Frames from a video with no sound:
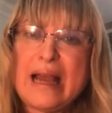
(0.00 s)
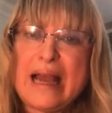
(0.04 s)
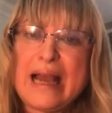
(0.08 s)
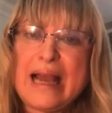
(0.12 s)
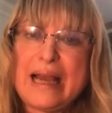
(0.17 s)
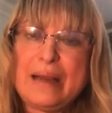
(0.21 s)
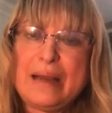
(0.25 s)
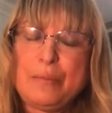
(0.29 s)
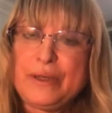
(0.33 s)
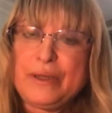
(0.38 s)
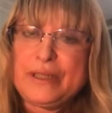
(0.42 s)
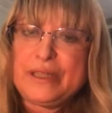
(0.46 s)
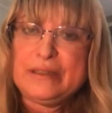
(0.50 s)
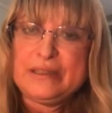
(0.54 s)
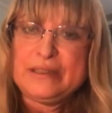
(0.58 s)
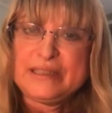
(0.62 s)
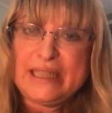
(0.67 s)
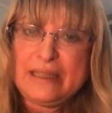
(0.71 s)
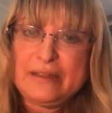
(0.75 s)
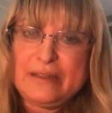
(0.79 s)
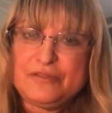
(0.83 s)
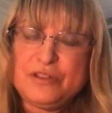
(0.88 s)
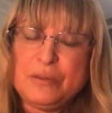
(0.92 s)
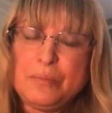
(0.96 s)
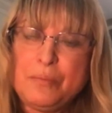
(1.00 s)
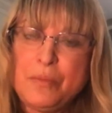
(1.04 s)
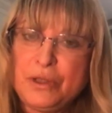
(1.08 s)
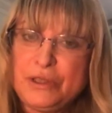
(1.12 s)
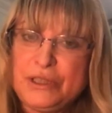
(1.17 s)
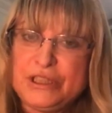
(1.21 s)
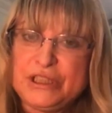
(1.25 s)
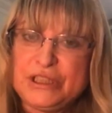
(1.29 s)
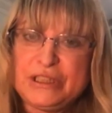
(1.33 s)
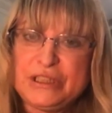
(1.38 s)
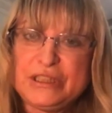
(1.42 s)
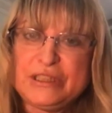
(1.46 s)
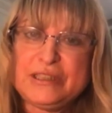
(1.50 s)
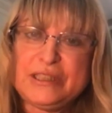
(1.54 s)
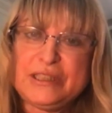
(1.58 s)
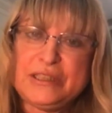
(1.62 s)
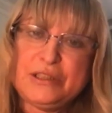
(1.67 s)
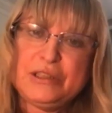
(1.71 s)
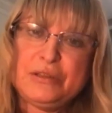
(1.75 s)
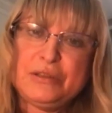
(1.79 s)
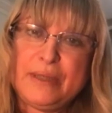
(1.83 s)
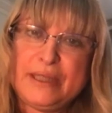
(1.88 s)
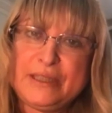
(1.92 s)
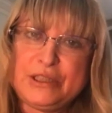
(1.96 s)
and we're going to have to monitor the
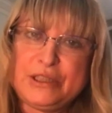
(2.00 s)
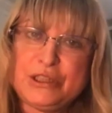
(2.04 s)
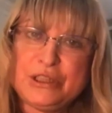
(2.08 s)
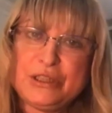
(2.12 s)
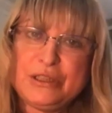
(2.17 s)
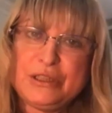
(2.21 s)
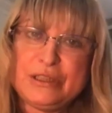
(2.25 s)
situation.